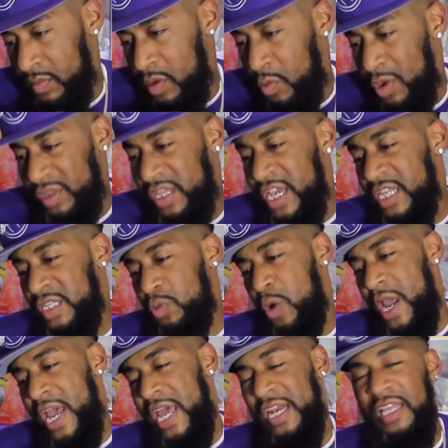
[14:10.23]
With this
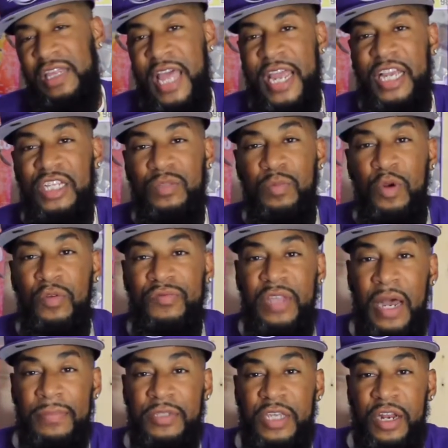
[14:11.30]
win, the Lakers moved
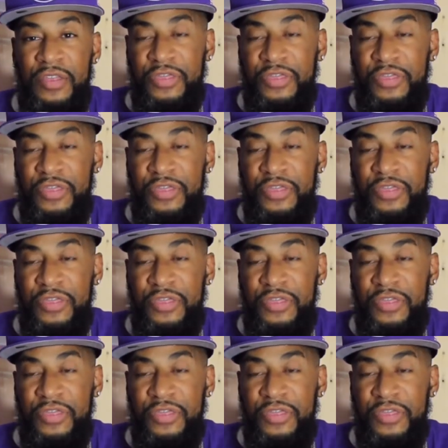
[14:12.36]
up to the